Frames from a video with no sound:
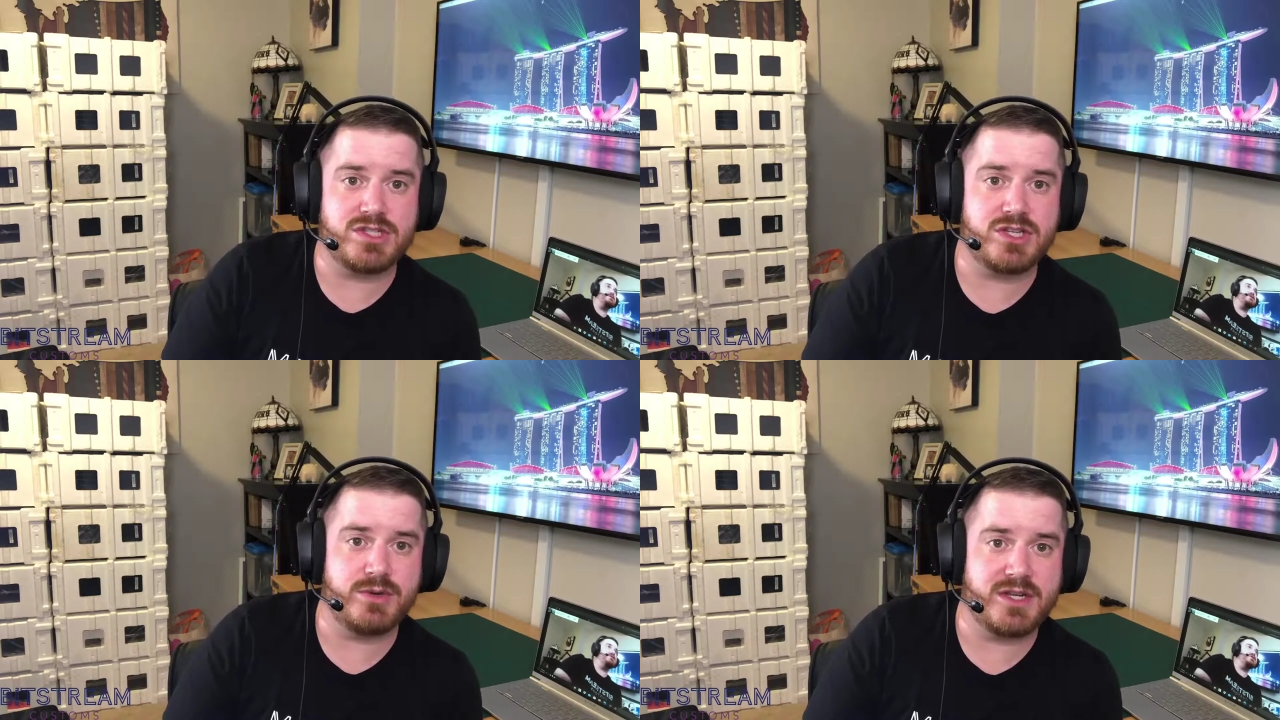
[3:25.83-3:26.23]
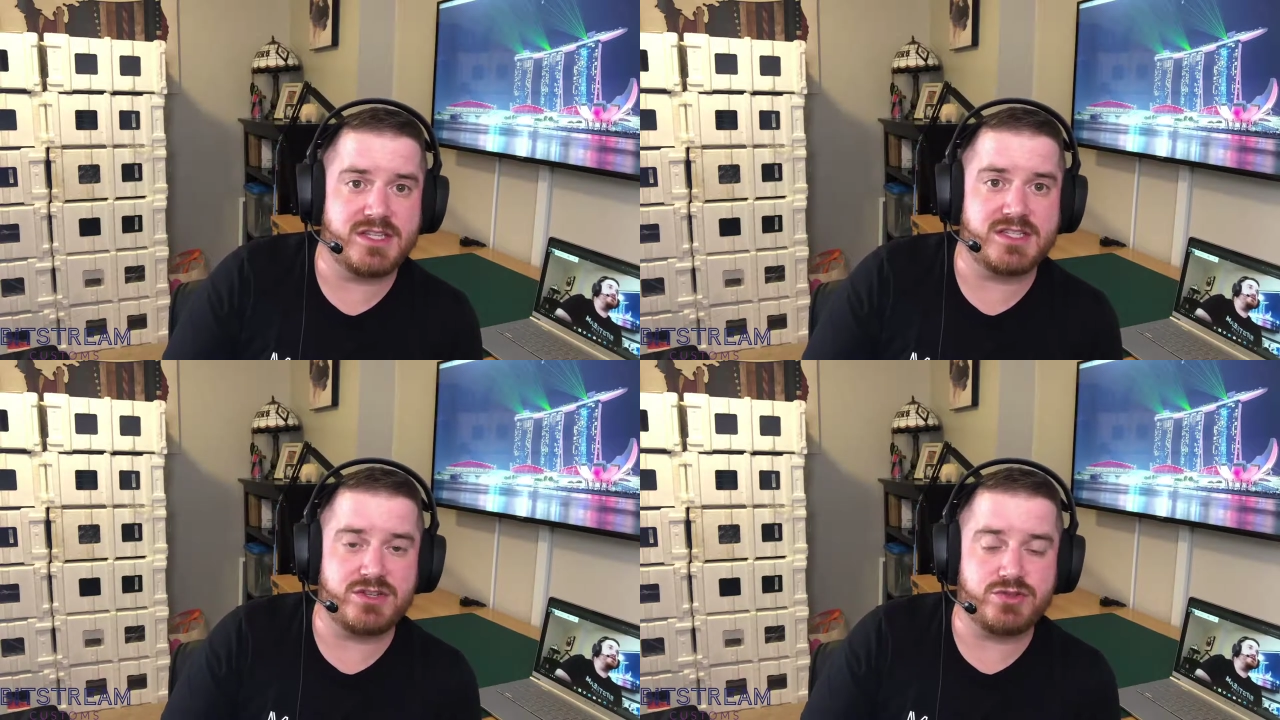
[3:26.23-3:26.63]
so it
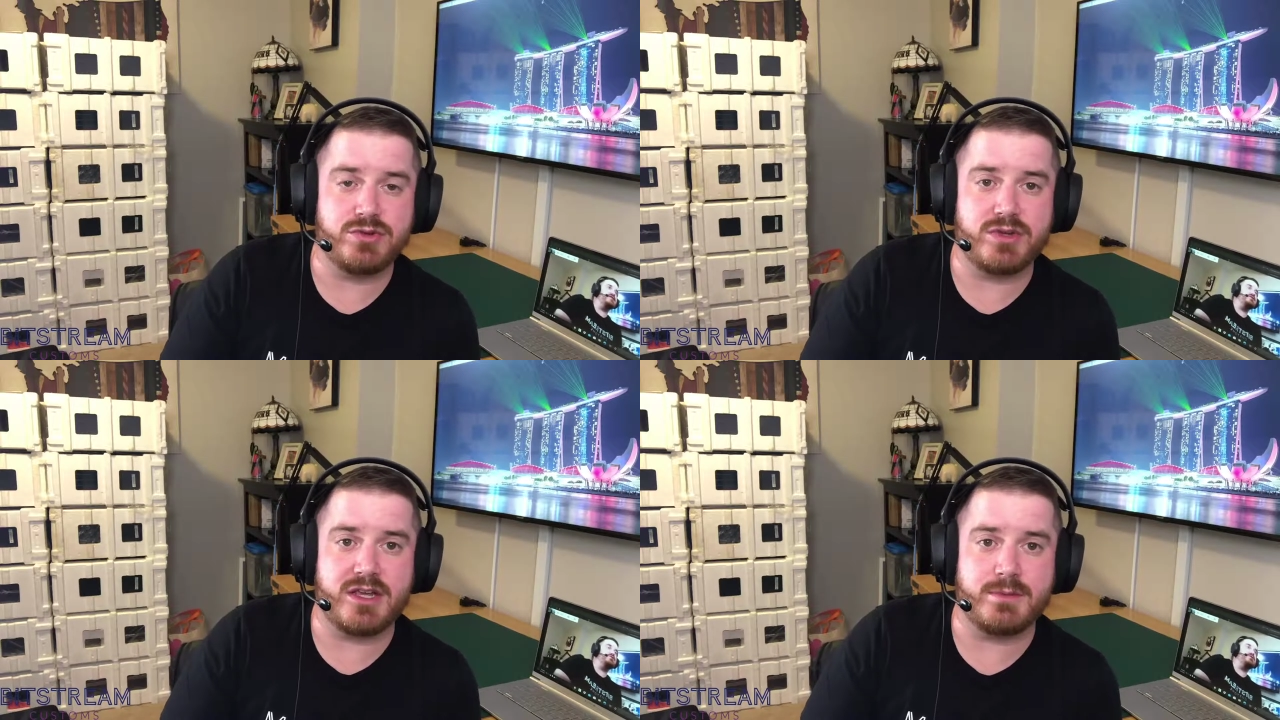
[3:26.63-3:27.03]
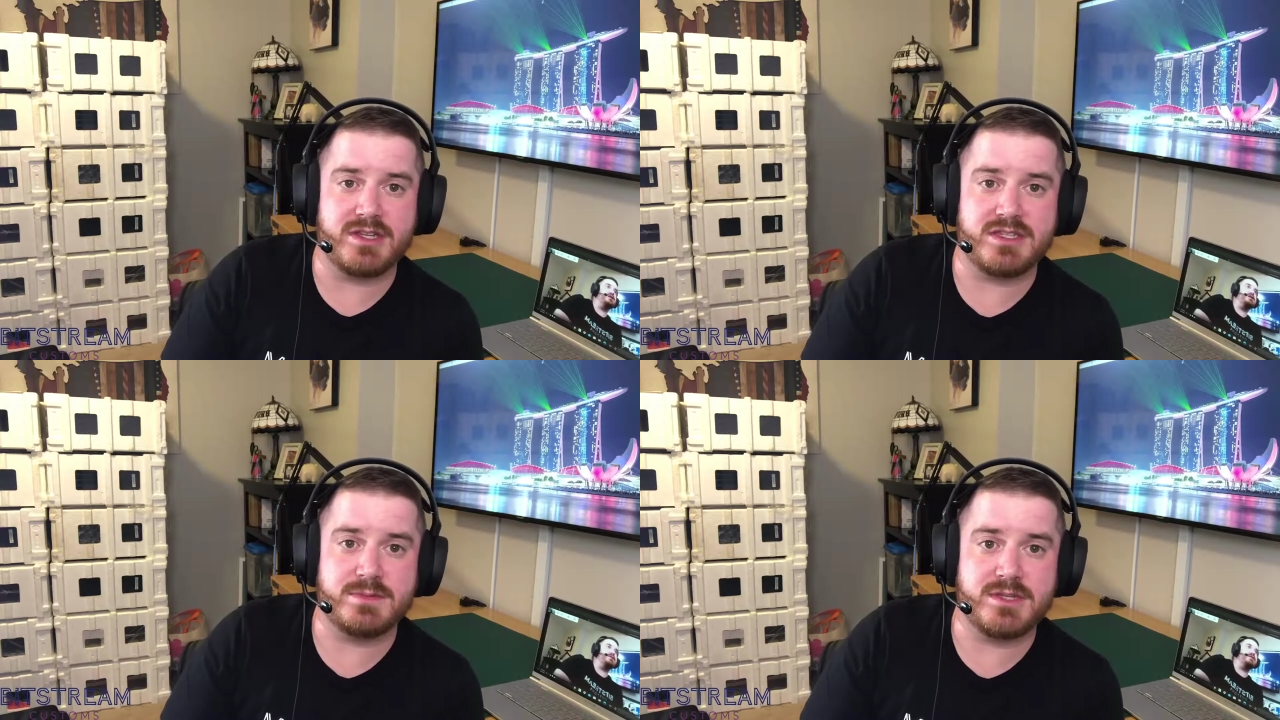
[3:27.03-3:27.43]
is at true
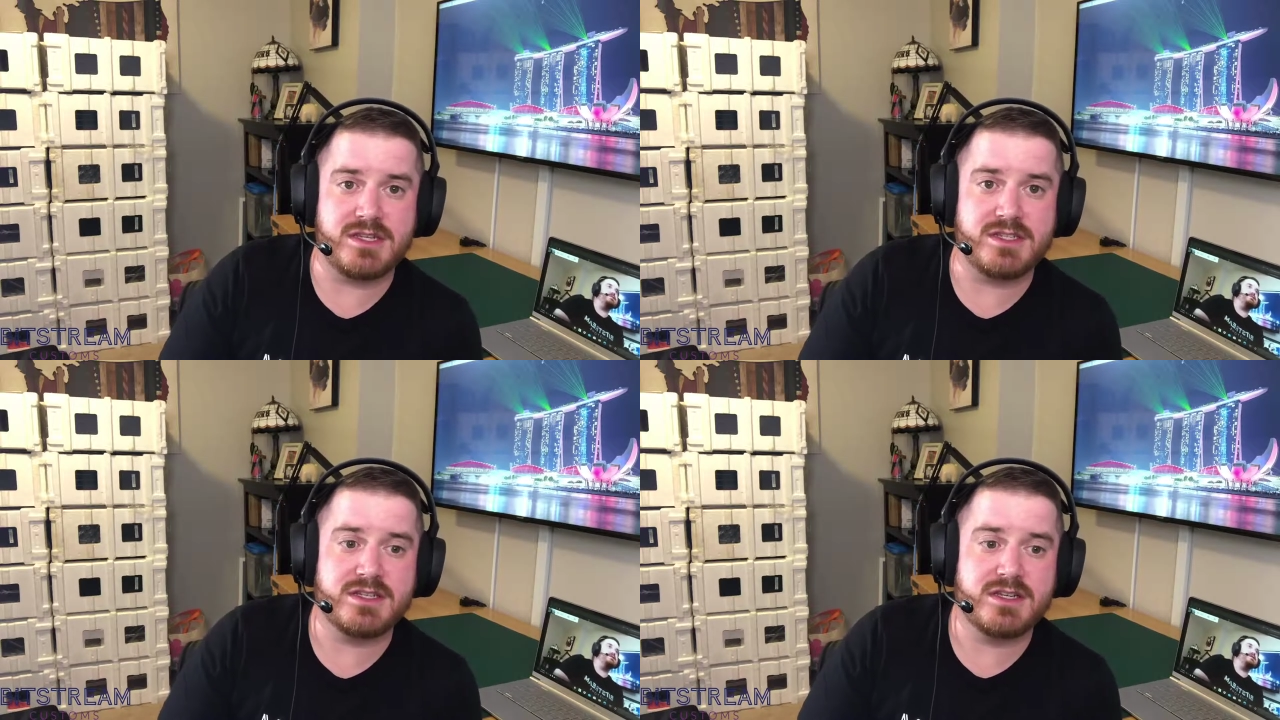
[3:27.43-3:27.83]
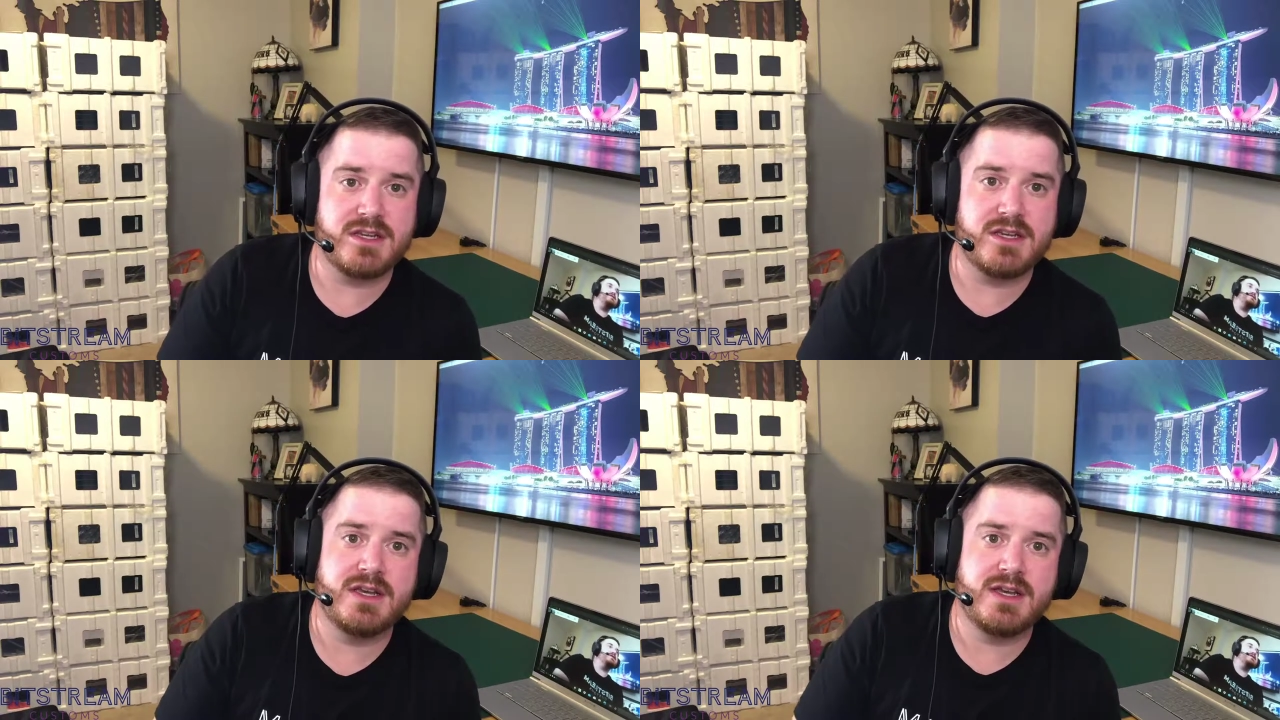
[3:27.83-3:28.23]
gigabit speeds.
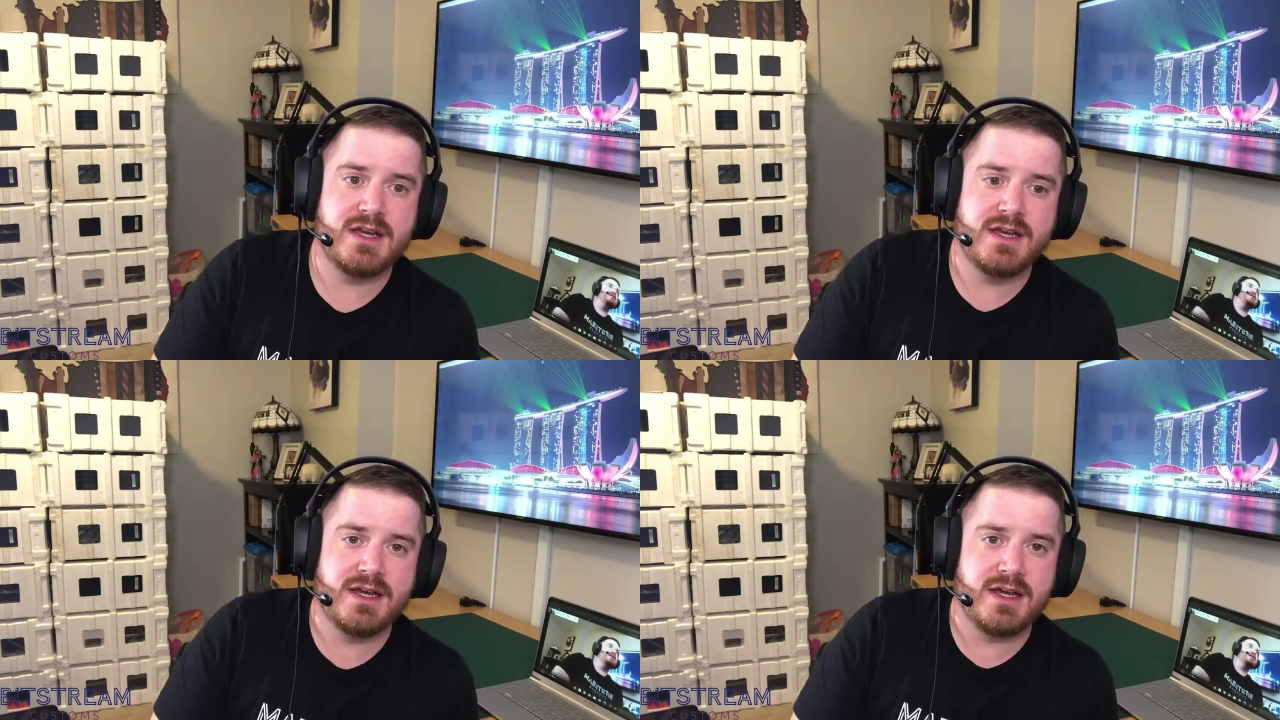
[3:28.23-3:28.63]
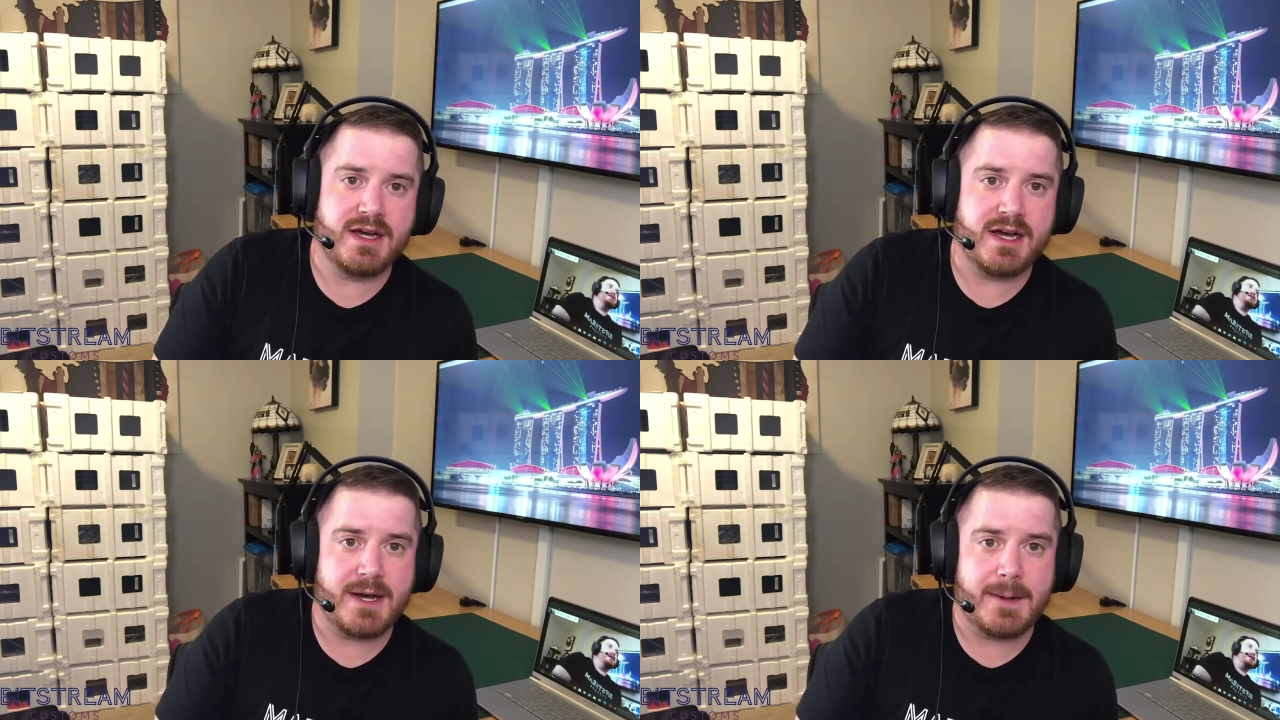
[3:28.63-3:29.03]

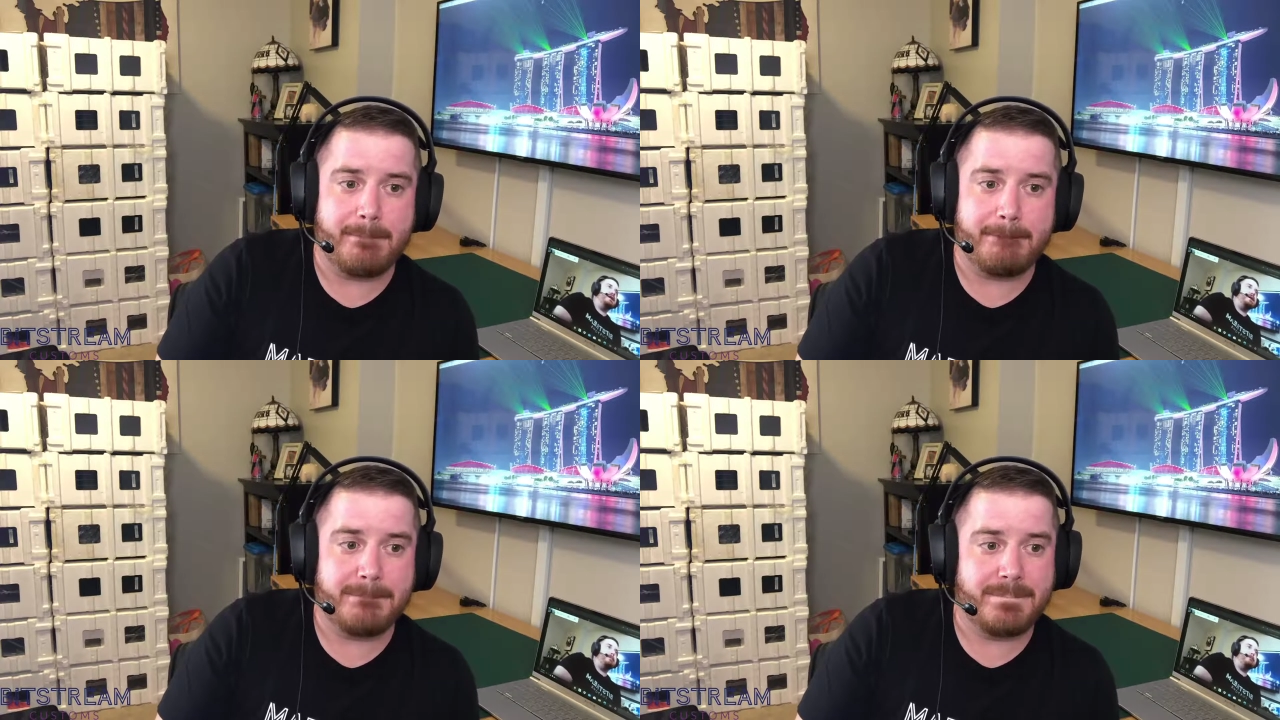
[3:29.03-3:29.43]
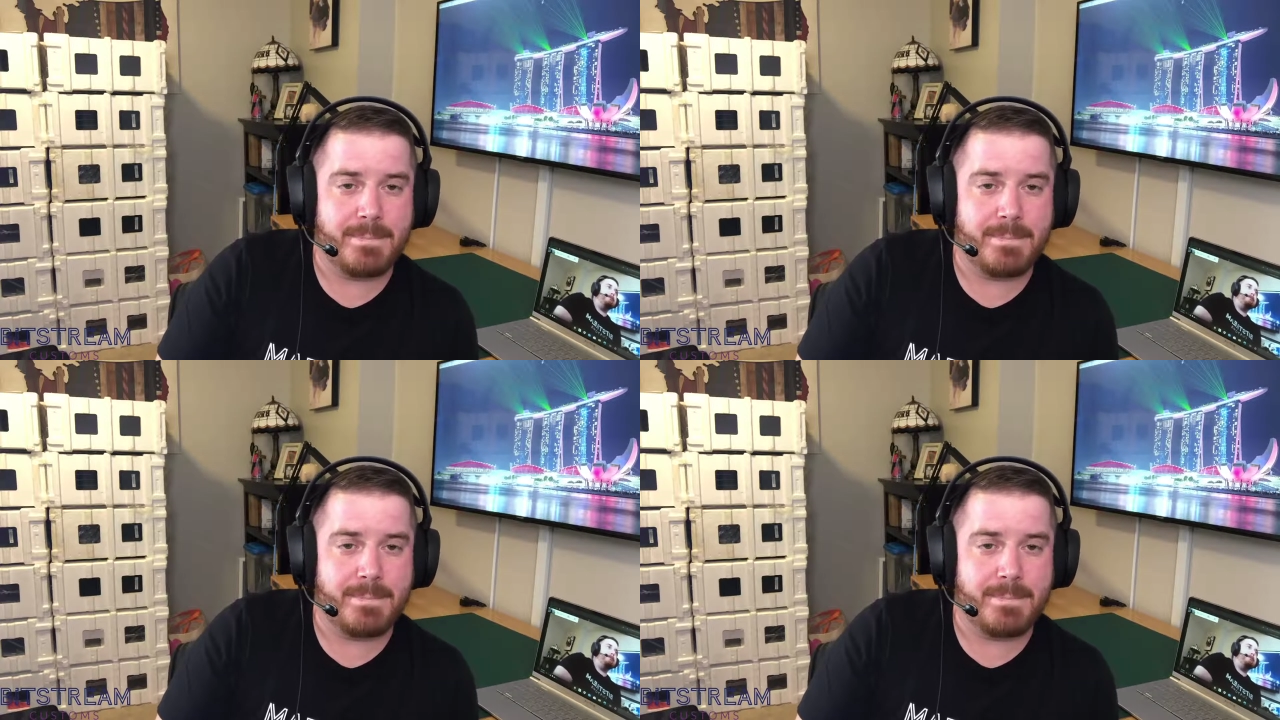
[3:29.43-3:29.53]
Um,